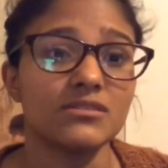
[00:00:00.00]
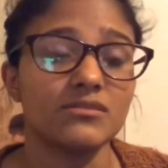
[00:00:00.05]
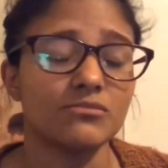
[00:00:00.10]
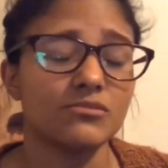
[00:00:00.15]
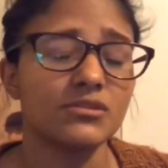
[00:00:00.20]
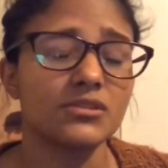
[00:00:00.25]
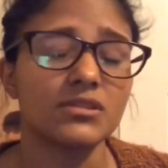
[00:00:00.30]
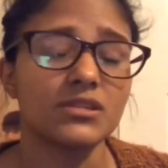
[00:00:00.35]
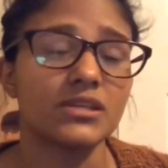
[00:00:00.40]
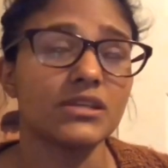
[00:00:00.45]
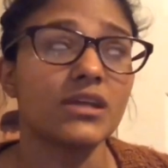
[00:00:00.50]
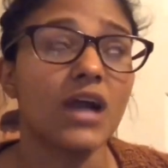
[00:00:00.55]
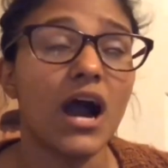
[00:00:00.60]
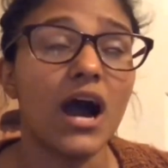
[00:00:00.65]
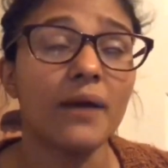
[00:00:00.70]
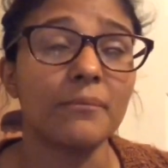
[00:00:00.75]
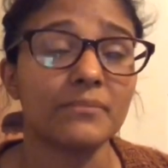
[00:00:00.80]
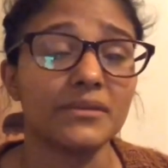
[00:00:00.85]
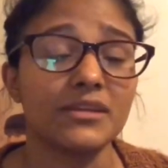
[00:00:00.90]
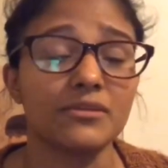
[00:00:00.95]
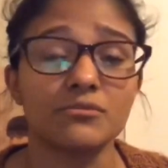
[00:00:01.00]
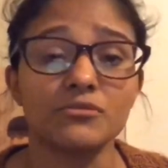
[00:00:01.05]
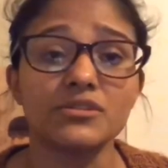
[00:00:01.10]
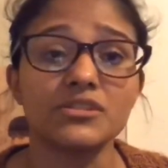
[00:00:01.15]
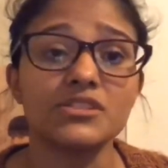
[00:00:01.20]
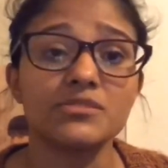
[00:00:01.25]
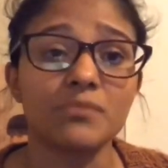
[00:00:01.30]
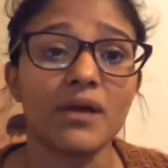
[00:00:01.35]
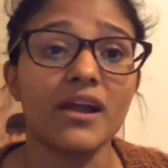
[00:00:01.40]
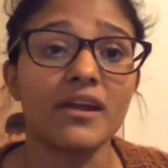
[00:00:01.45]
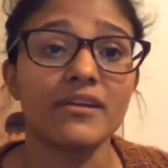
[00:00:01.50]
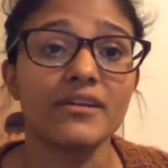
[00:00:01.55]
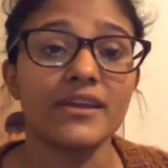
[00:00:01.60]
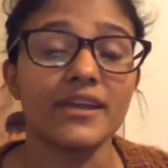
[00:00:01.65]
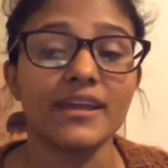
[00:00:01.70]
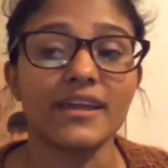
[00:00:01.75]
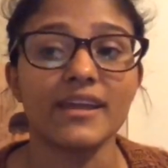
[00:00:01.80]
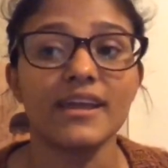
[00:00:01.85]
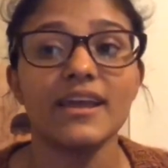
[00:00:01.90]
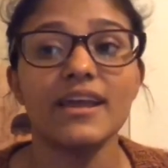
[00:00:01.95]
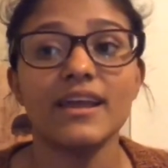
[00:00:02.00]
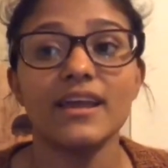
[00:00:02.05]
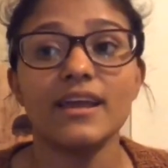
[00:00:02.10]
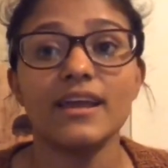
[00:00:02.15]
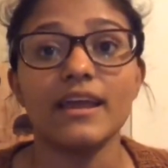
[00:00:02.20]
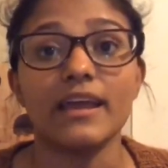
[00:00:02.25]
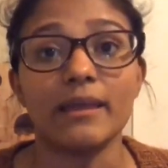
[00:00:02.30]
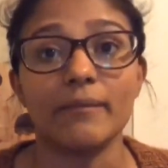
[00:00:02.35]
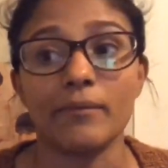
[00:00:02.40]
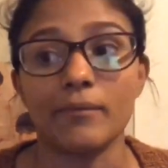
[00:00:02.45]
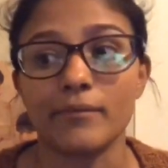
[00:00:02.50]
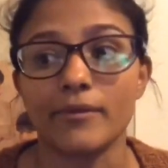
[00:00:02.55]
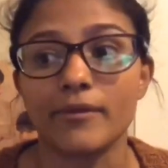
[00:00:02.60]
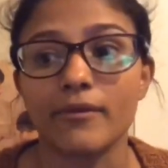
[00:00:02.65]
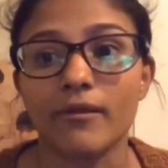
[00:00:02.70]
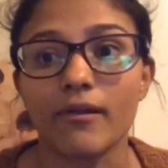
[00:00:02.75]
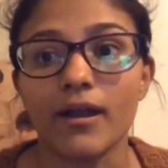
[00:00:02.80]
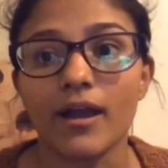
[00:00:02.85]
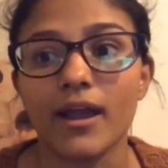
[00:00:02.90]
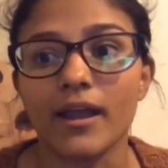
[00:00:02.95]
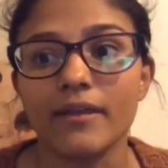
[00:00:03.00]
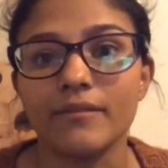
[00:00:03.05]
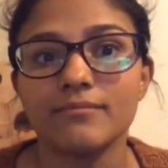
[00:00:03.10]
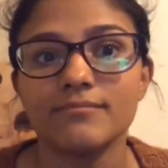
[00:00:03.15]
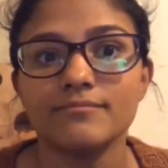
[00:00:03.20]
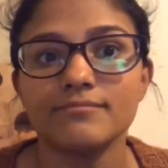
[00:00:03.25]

really got me, really inspiring. It made me cry.